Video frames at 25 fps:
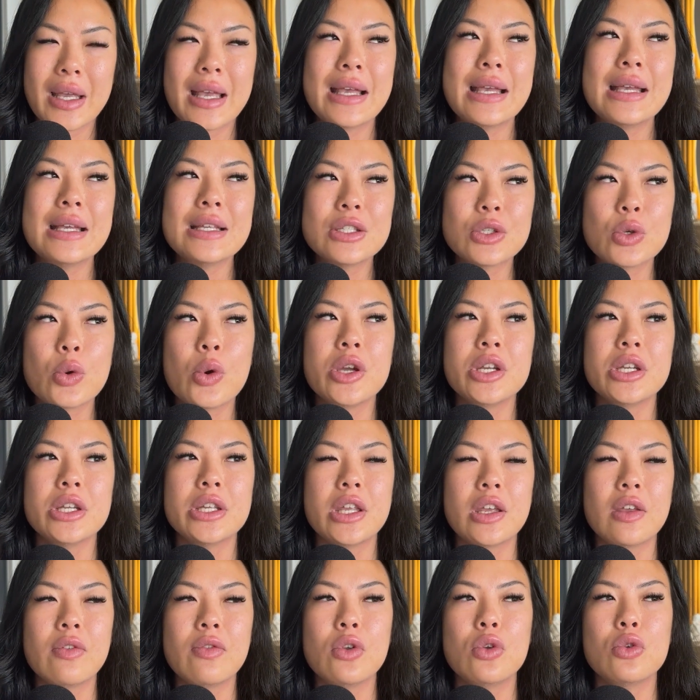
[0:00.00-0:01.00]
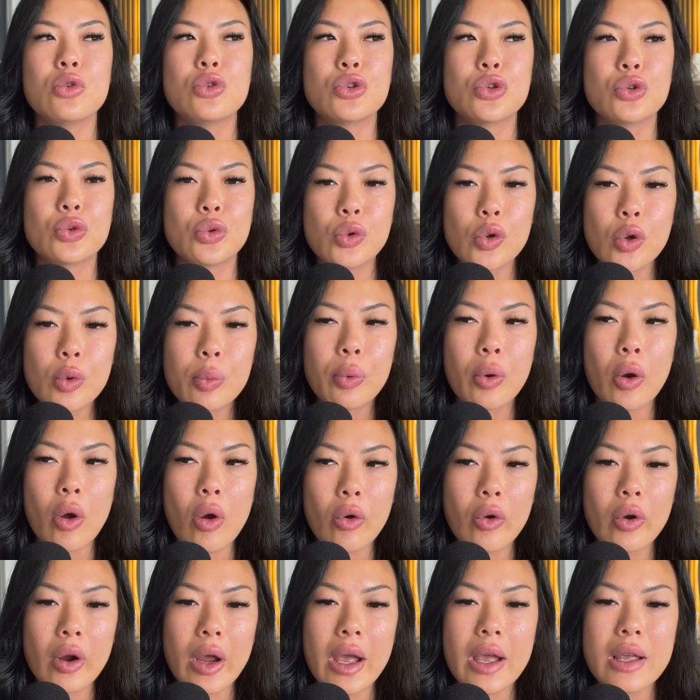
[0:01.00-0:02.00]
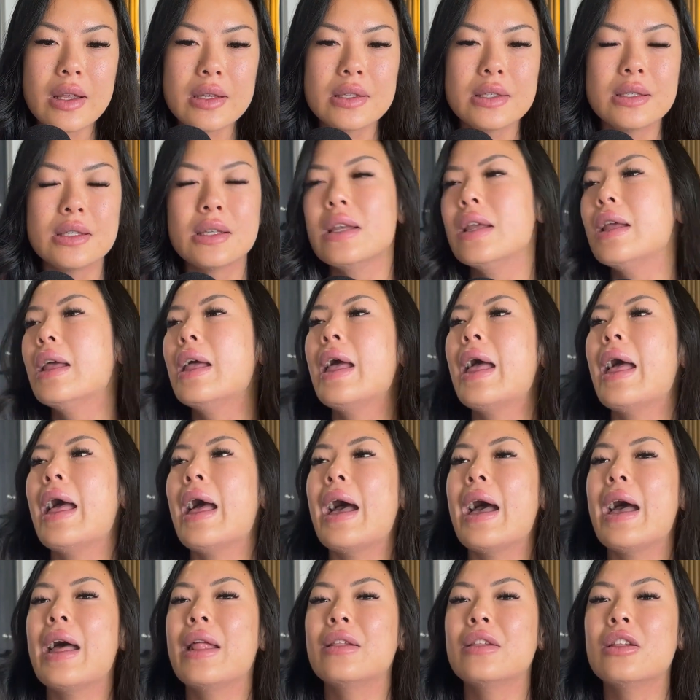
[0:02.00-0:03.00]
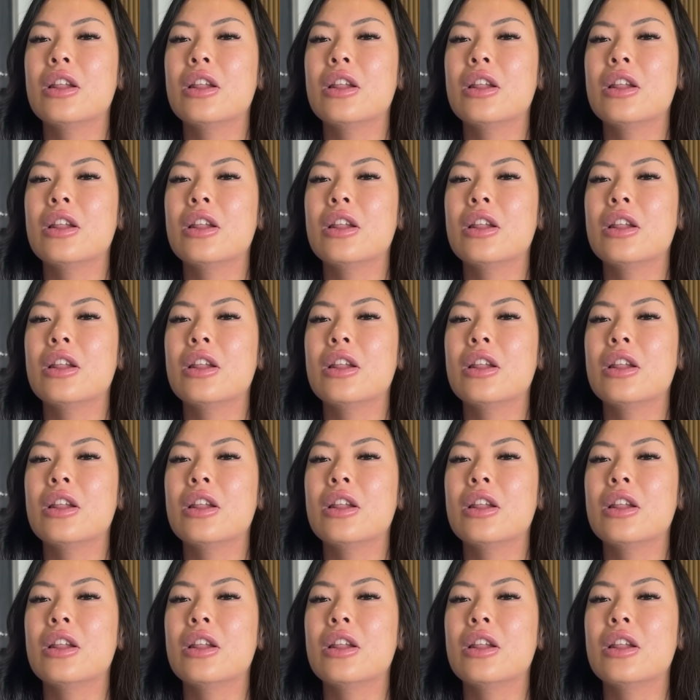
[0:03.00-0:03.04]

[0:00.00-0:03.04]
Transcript: is going to give you true progress and